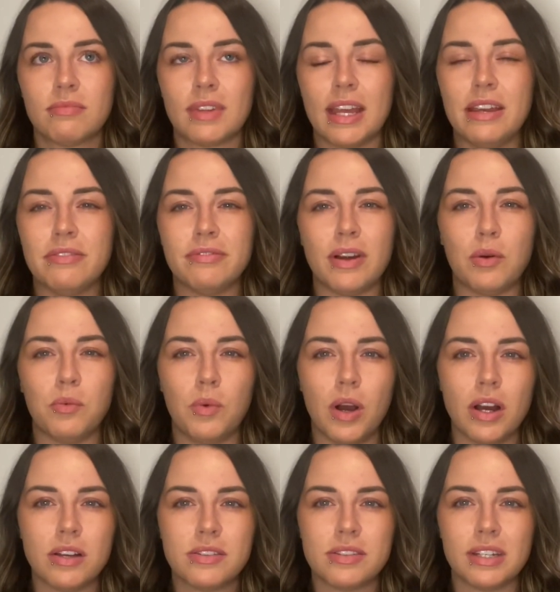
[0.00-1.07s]
It felt
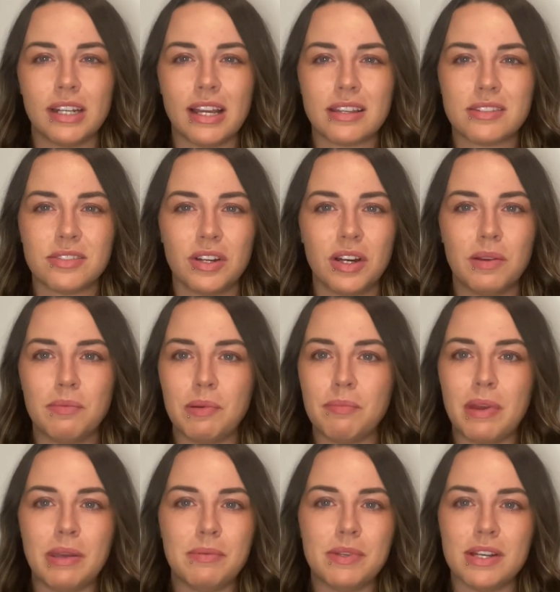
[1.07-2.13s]
worse than last time, but
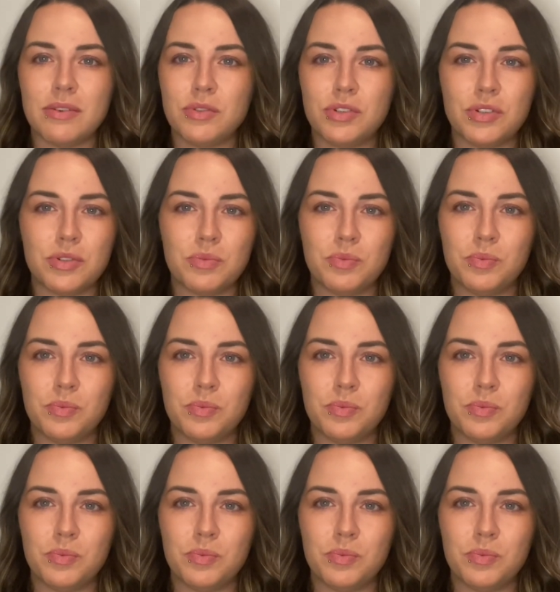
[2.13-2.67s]
maybe that was just